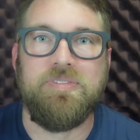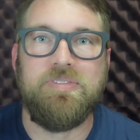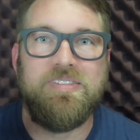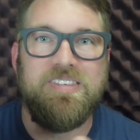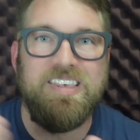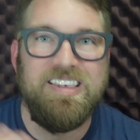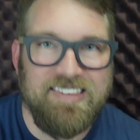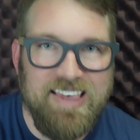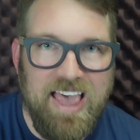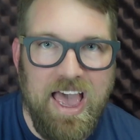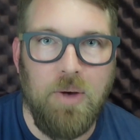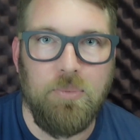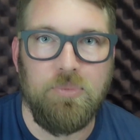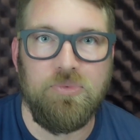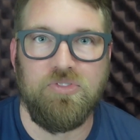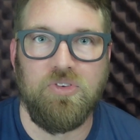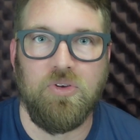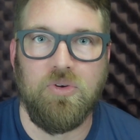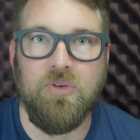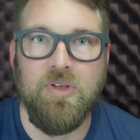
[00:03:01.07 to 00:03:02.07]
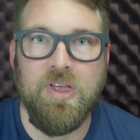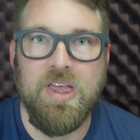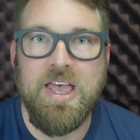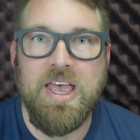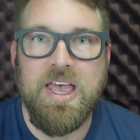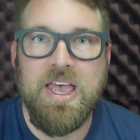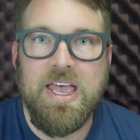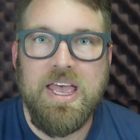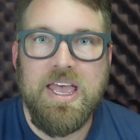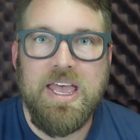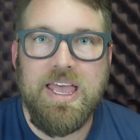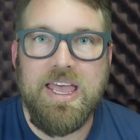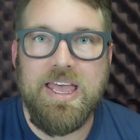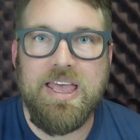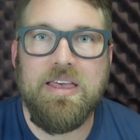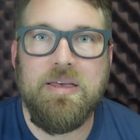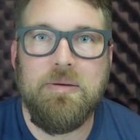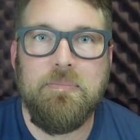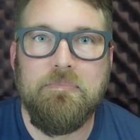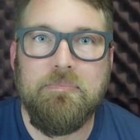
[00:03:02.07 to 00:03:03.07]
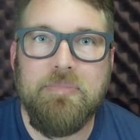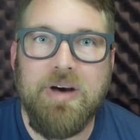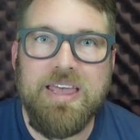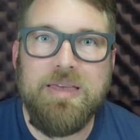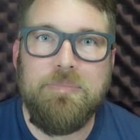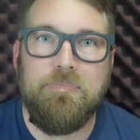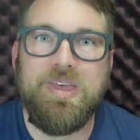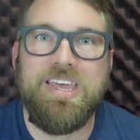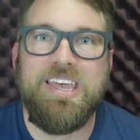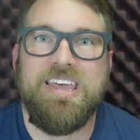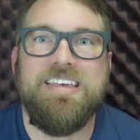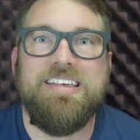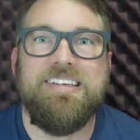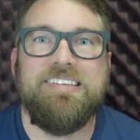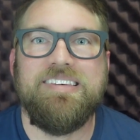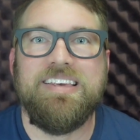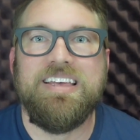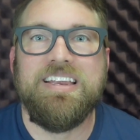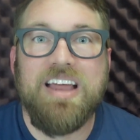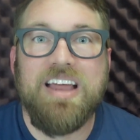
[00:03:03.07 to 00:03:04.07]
this council, it might be easy